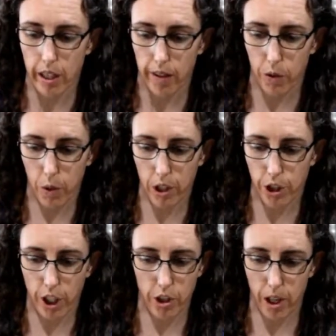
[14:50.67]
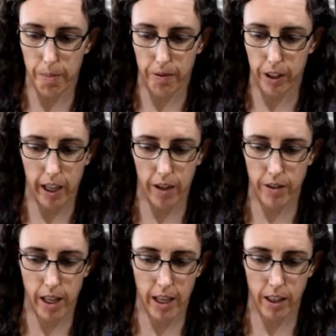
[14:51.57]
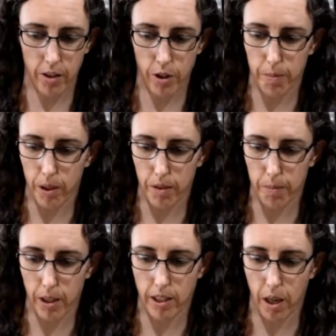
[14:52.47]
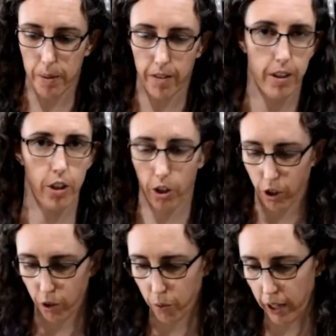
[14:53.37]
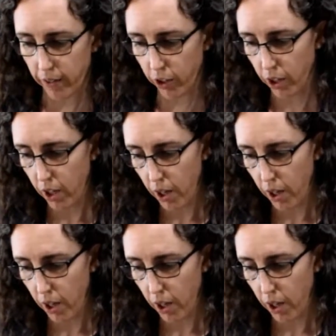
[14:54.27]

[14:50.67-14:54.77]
If you want to change it up every now and then, you know, do balsamic vinegar or whatever.